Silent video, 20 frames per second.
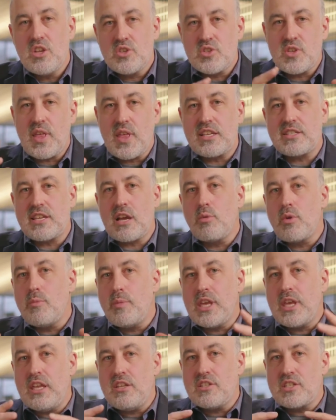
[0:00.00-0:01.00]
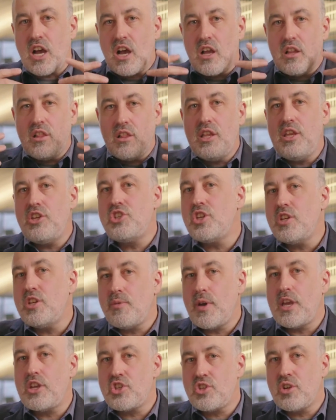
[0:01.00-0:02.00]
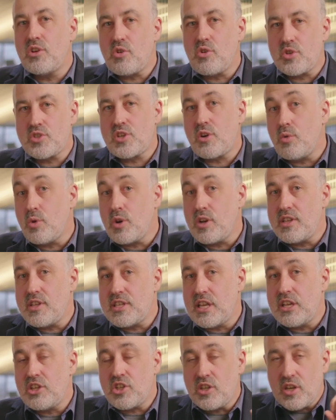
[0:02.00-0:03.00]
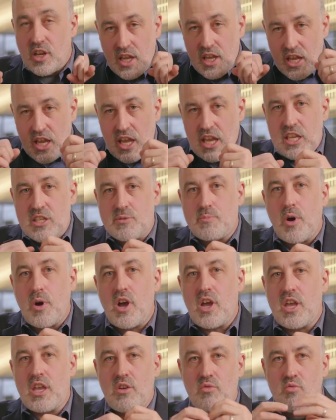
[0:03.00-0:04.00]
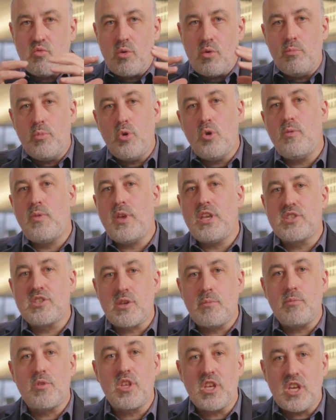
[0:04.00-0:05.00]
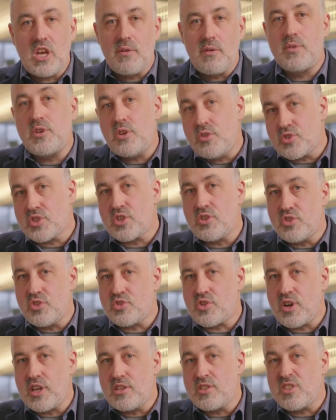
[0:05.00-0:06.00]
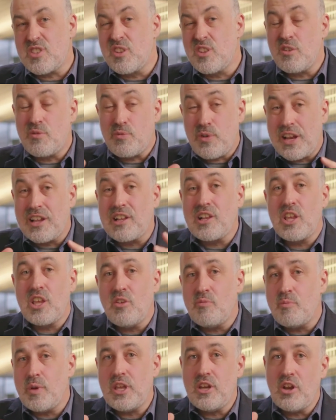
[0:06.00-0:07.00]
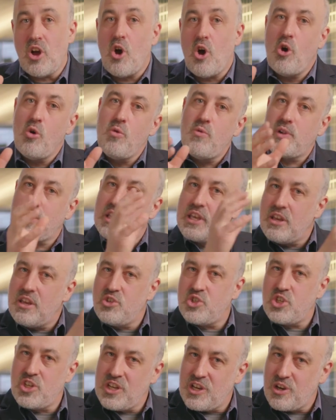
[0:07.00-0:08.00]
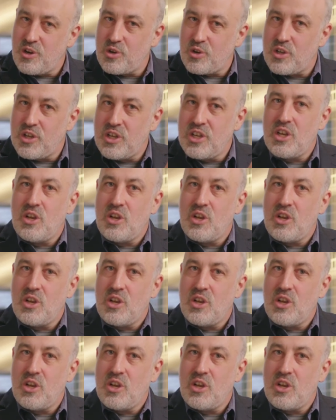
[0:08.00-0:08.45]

So that's how we begin to unleash innovation across our organization is by removing some of the governance constraints that have frankly have been overly engineered